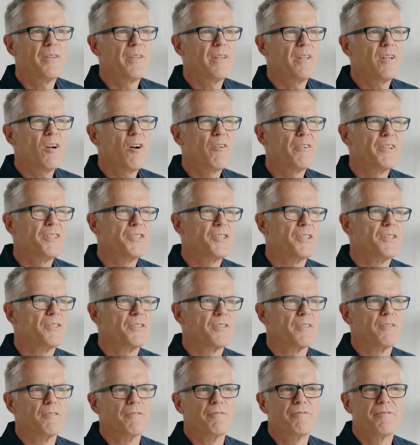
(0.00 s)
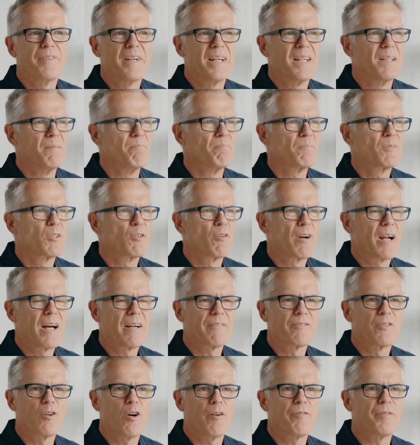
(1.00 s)
The origins of
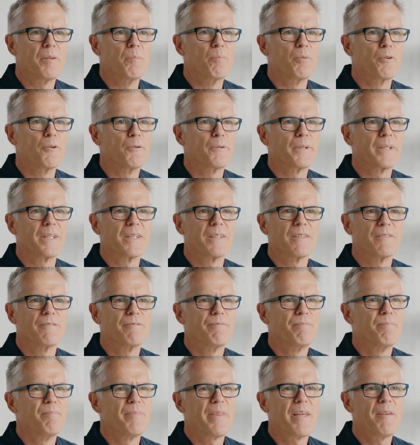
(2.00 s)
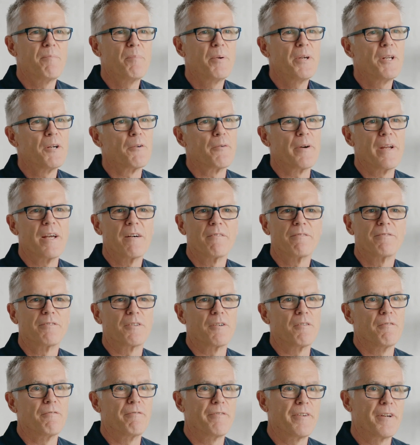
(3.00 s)
craft coffee brewing they've been around
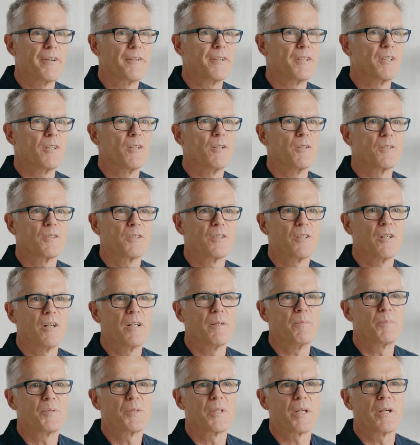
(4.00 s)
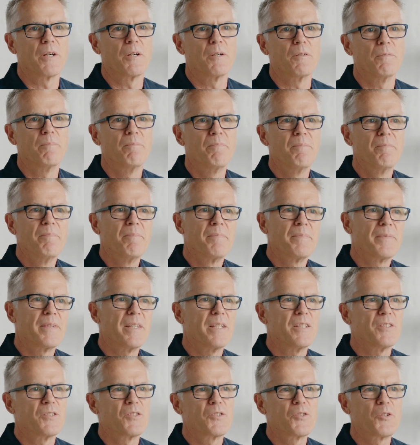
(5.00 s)
for a very long time. So
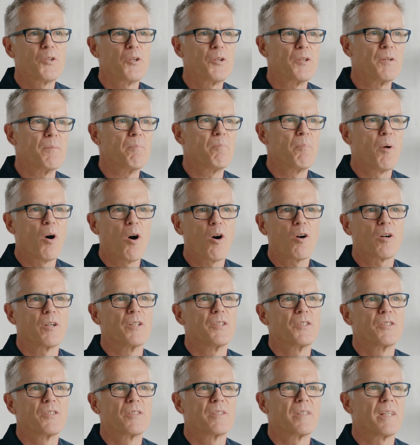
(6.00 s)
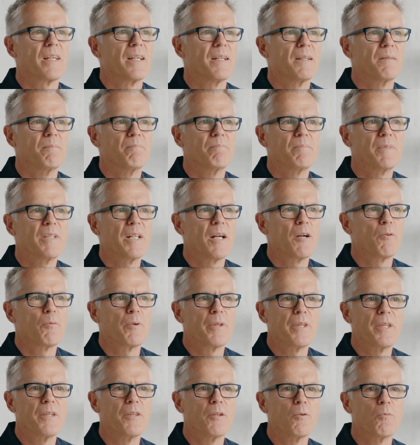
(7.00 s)
there's certain pockets,
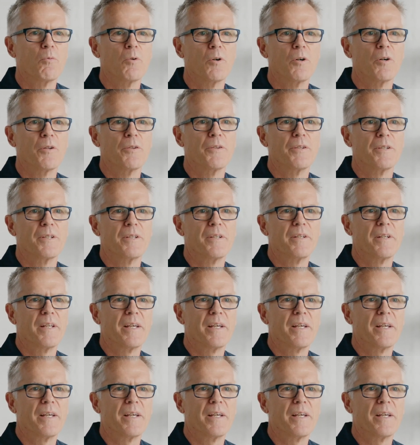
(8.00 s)
within the world that